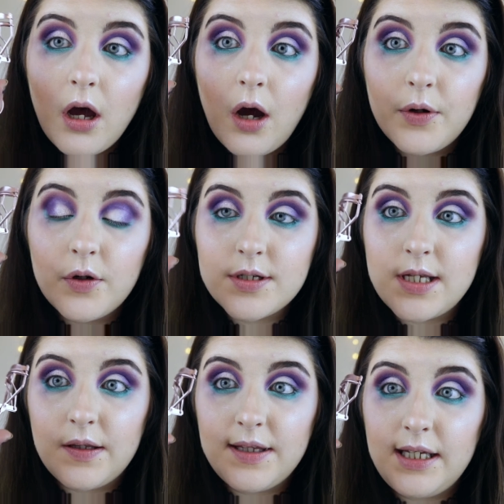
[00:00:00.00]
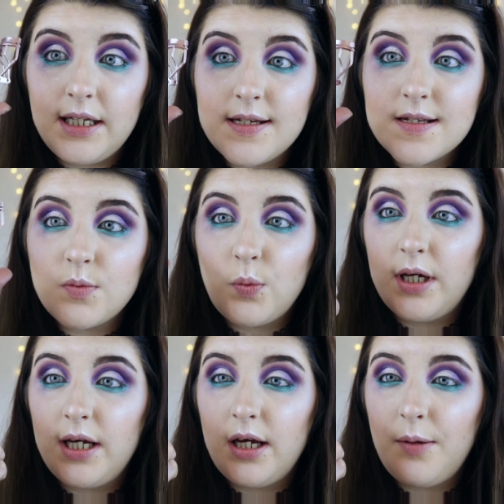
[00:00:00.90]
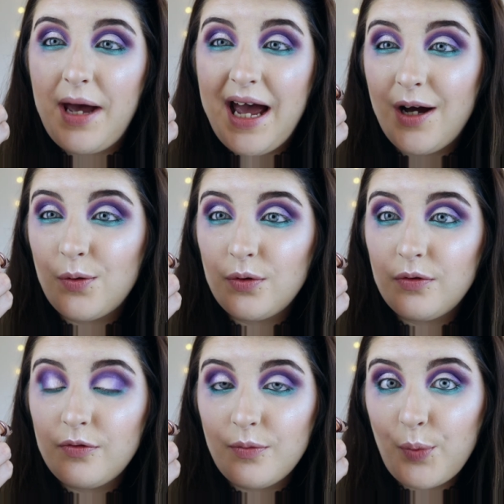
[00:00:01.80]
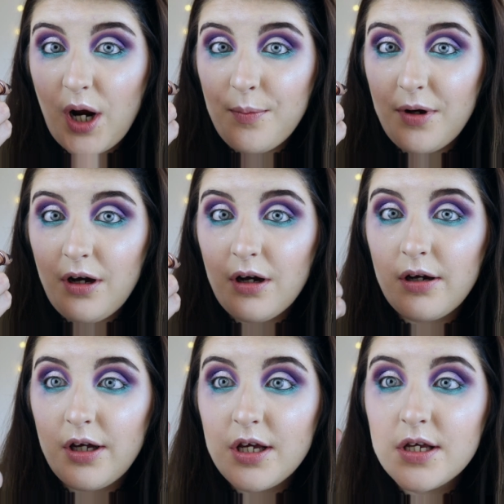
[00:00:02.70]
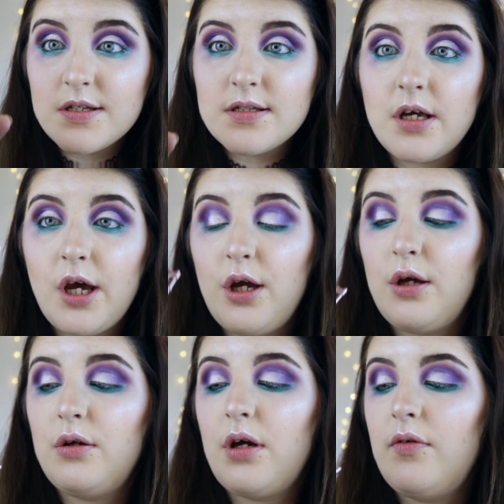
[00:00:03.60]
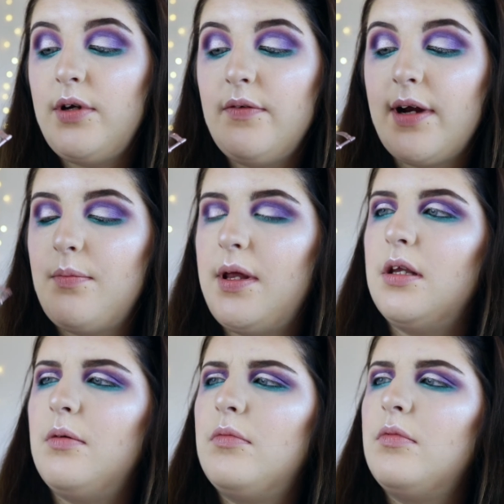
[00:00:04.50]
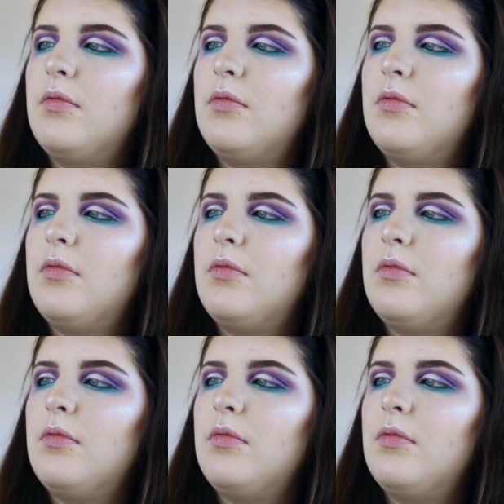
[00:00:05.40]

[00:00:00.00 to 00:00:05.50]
Oh, and also these were £1 from Primark, so I really recommend them.